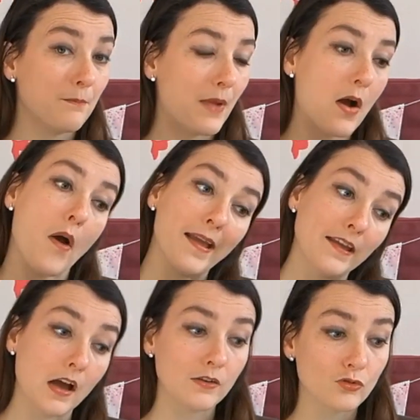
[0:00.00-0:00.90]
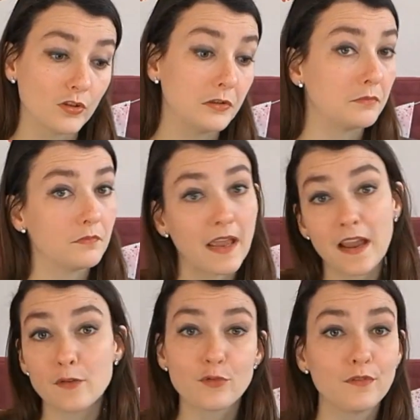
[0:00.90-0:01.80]
about
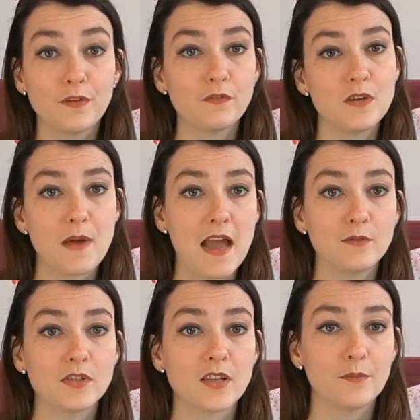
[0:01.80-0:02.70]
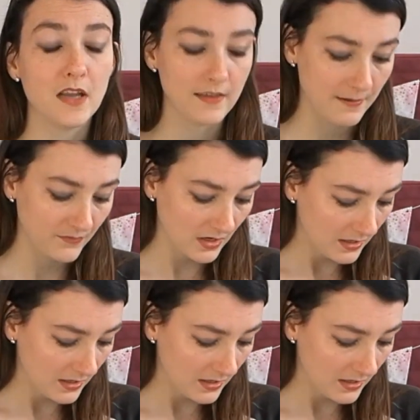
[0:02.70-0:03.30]
£850, something like that.